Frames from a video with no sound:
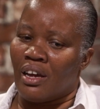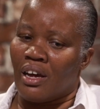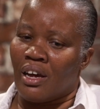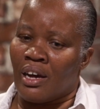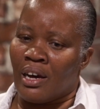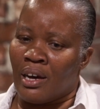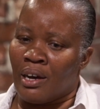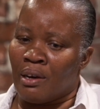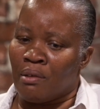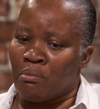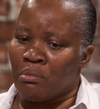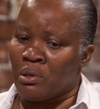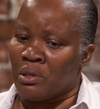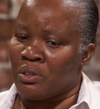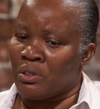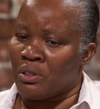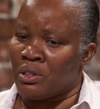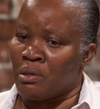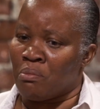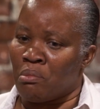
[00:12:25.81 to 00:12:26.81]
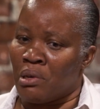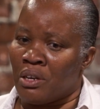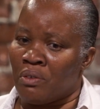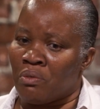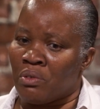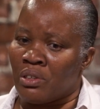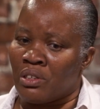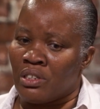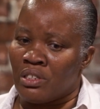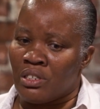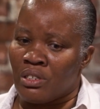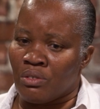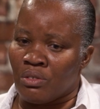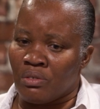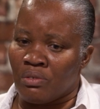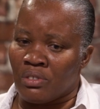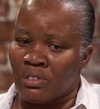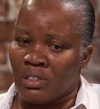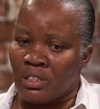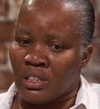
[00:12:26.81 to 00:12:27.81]
know, the main religion
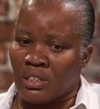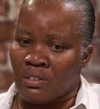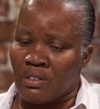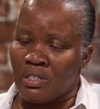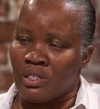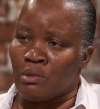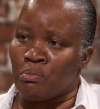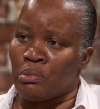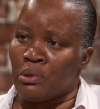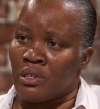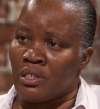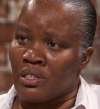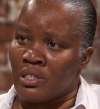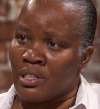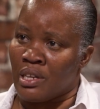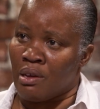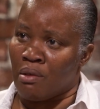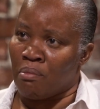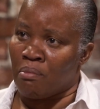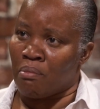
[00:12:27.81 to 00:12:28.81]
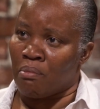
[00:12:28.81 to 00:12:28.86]
over there is Buddhism.